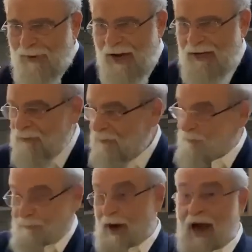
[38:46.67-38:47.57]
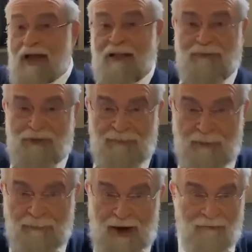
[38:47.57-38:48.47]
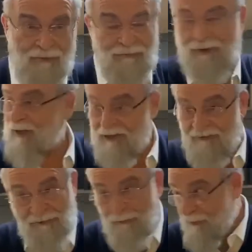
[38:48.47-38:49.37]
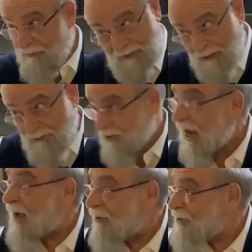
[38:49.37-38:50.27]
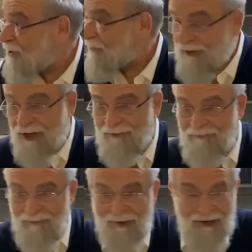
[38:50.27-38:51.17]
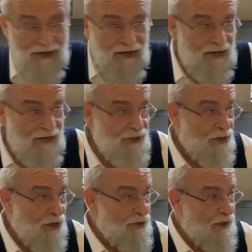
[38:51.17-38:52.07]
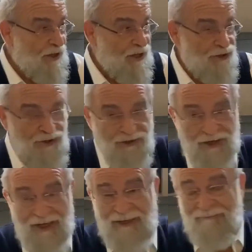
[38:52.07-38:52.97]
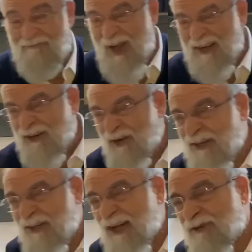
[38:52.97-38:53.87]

and you pile up this big pile. Well, that's a few $1,000s over there. And you go to the cashier and say, can